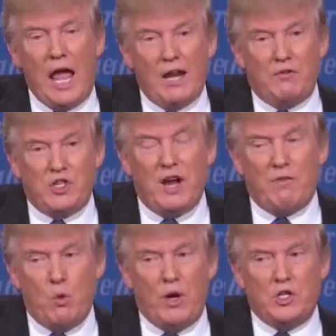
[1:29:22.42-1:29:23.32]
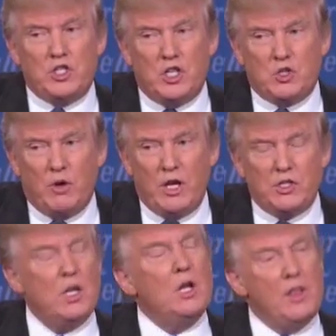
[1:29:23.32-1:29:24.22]
And if she ever wins this
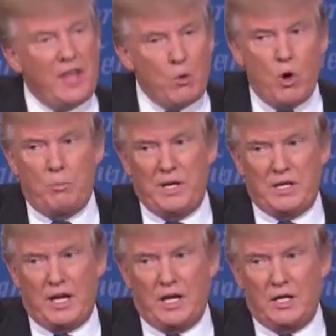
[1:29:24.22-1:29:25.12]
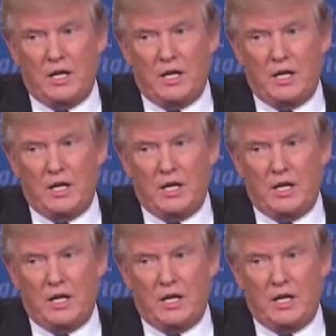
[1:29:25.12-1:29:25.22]
race, they won't be taken care of.